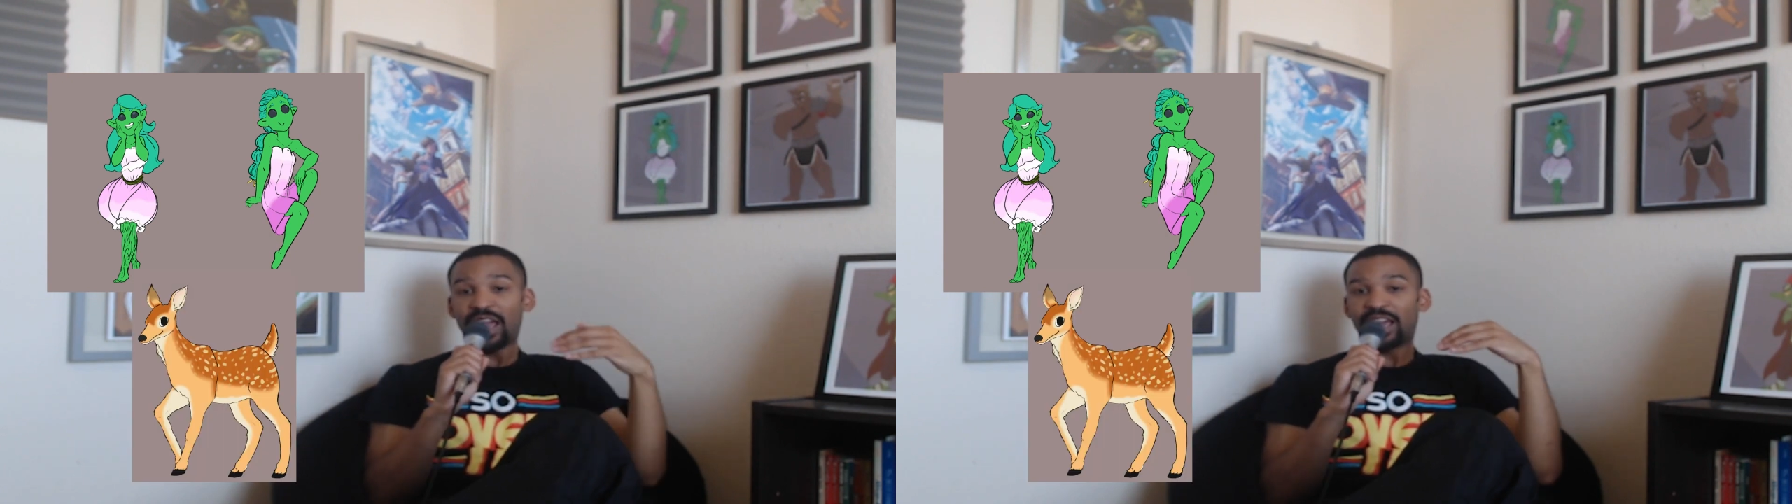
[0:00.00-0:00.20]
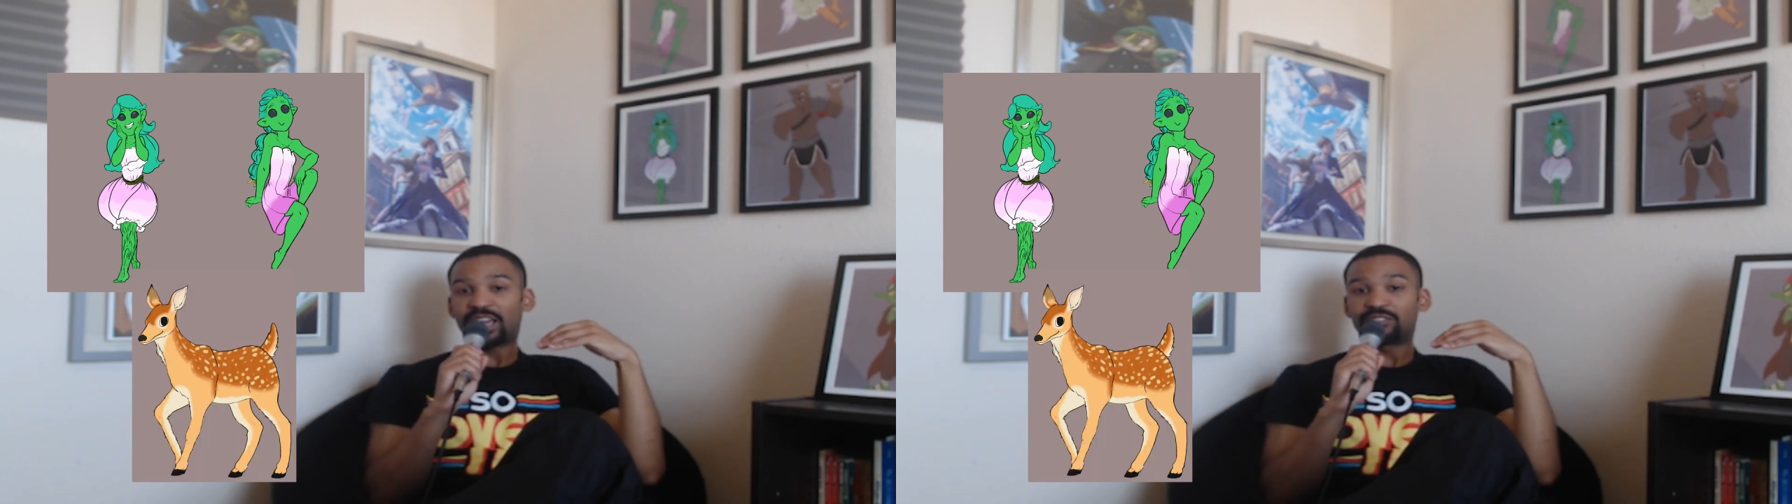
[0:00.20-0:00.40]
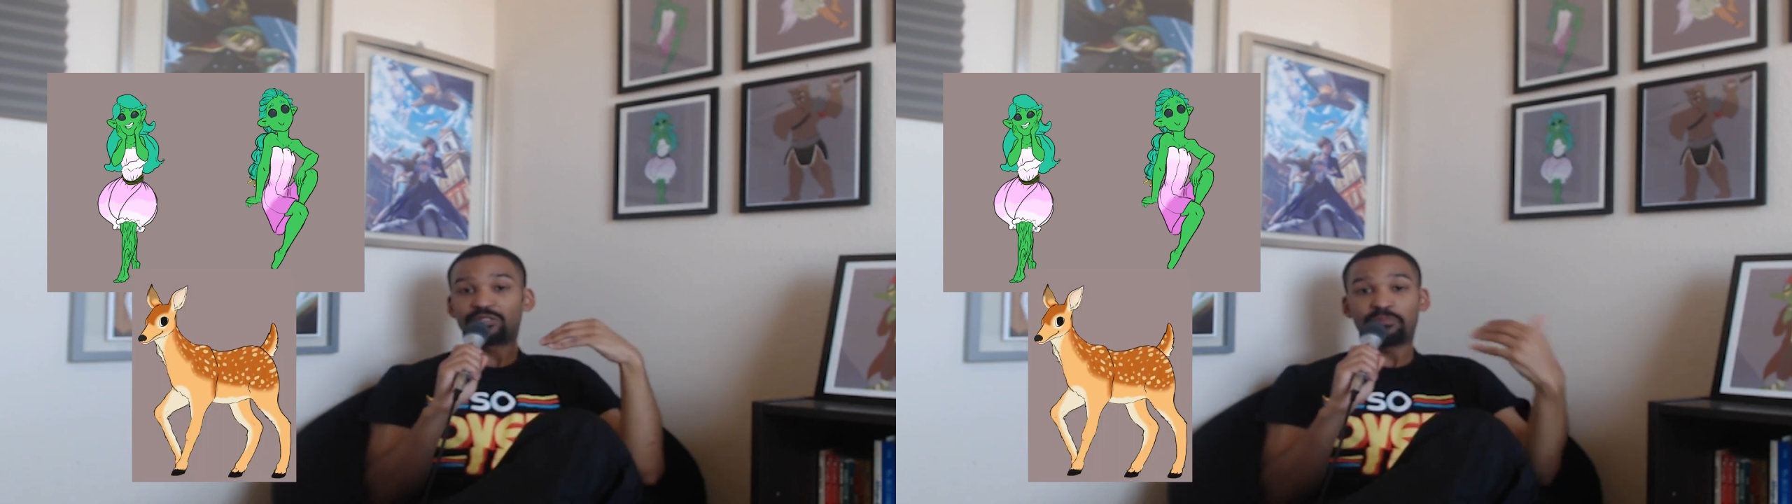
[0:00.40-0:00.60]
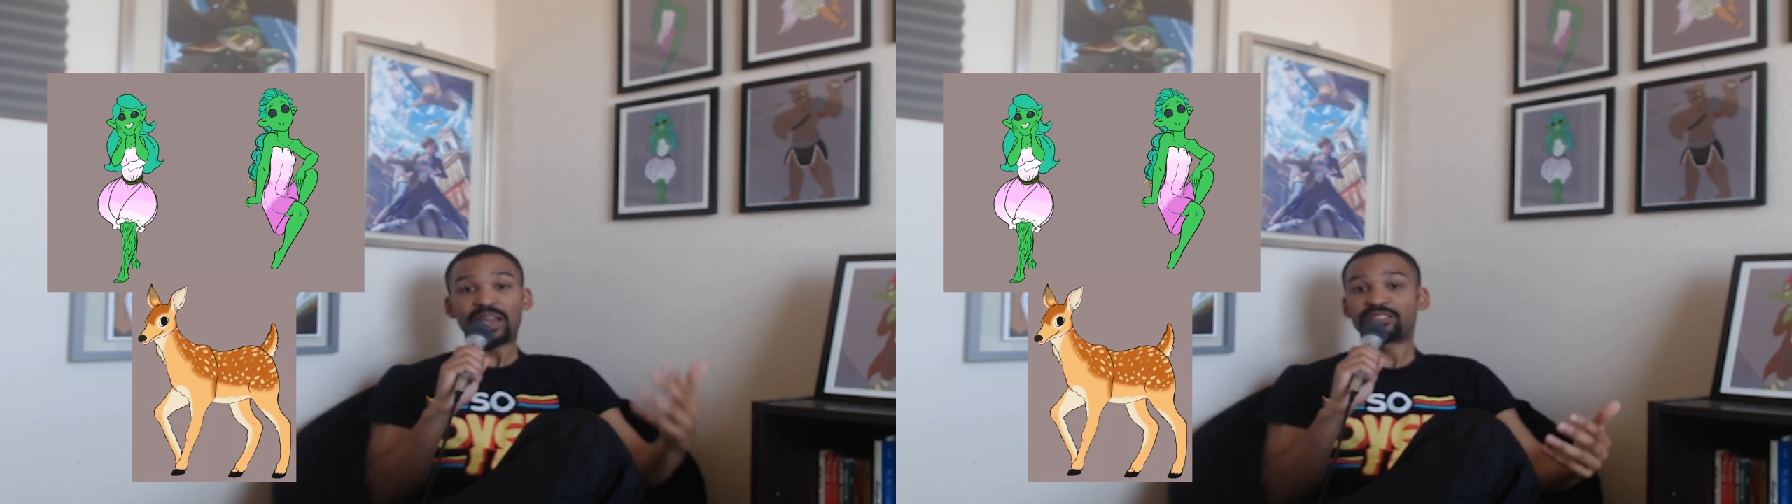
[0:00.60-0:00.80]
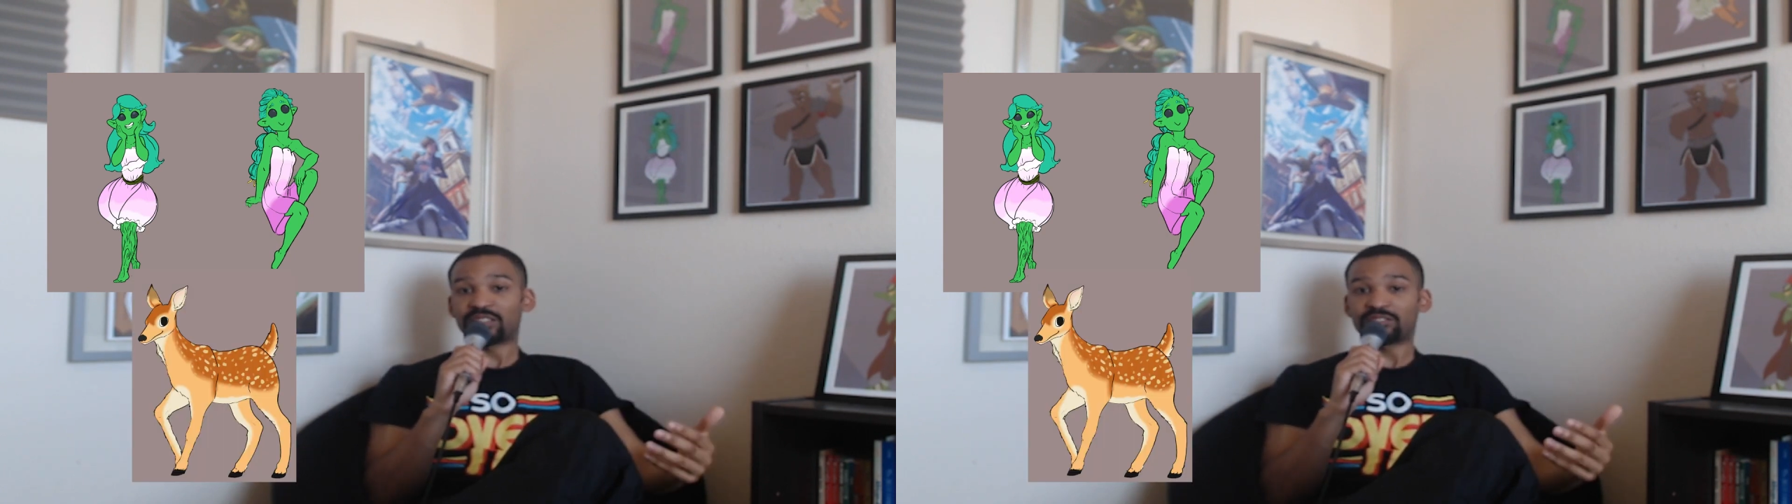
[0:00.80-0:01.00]
and
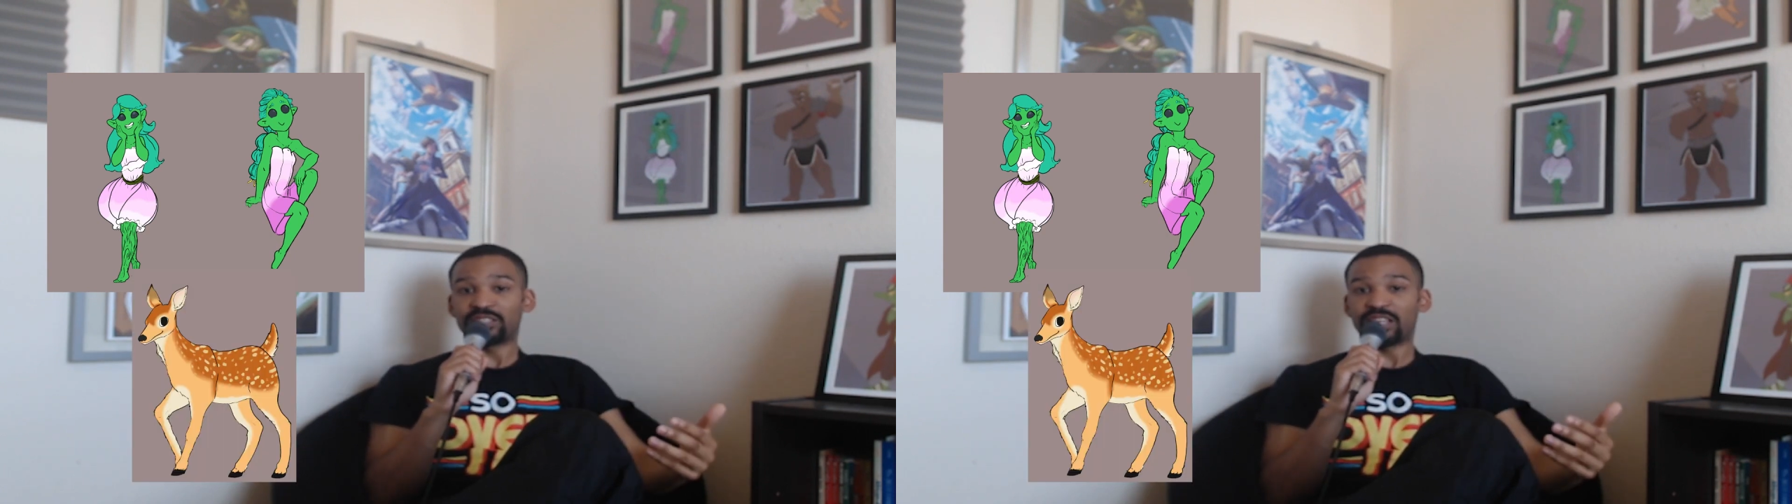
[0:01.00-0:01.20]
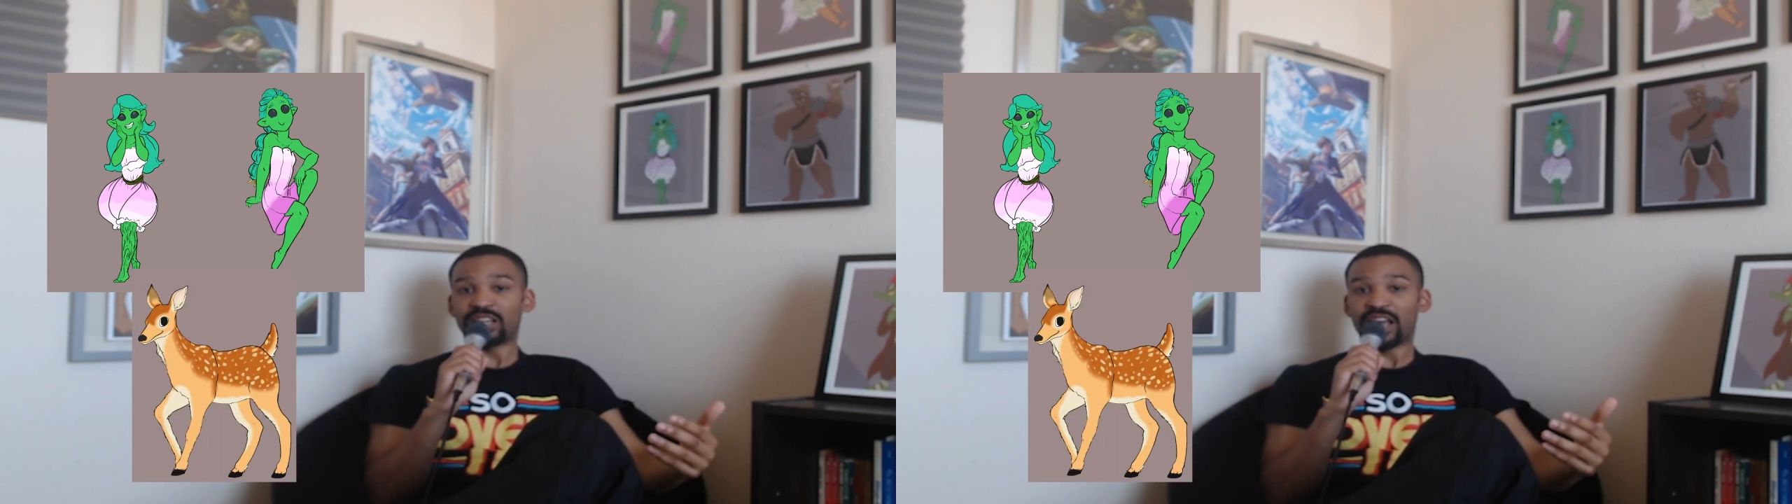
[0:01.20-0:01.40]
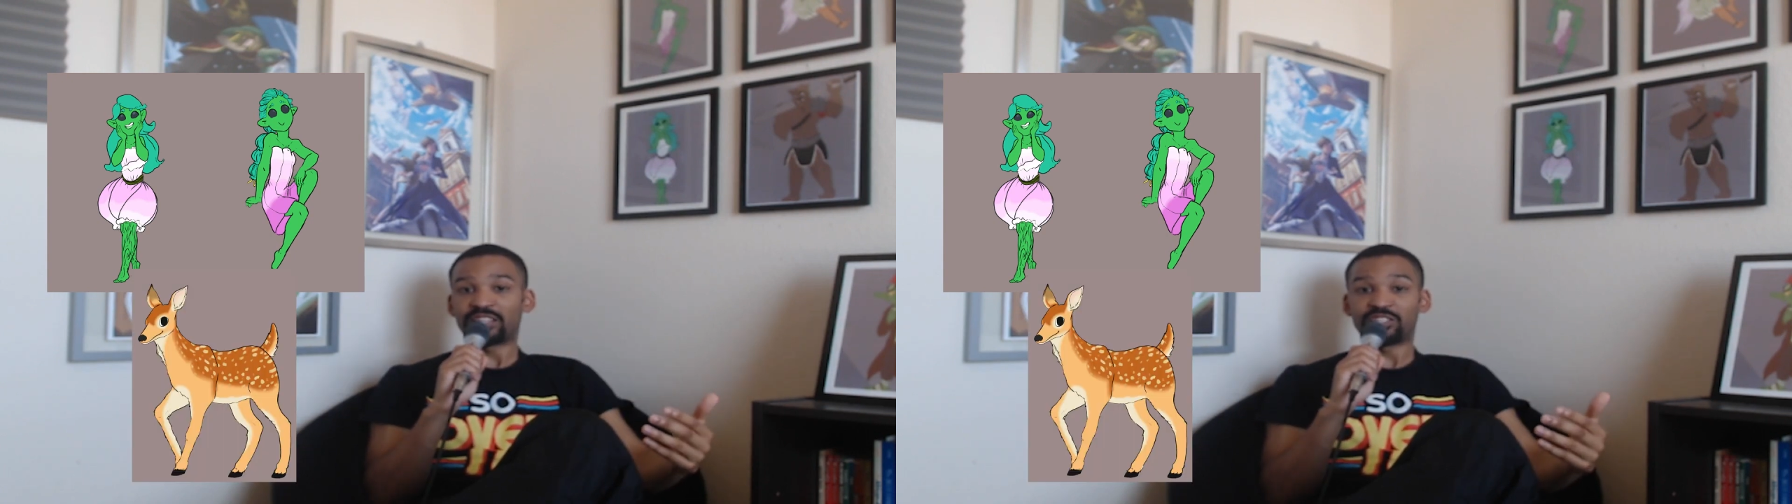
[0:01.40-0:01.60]
basically kind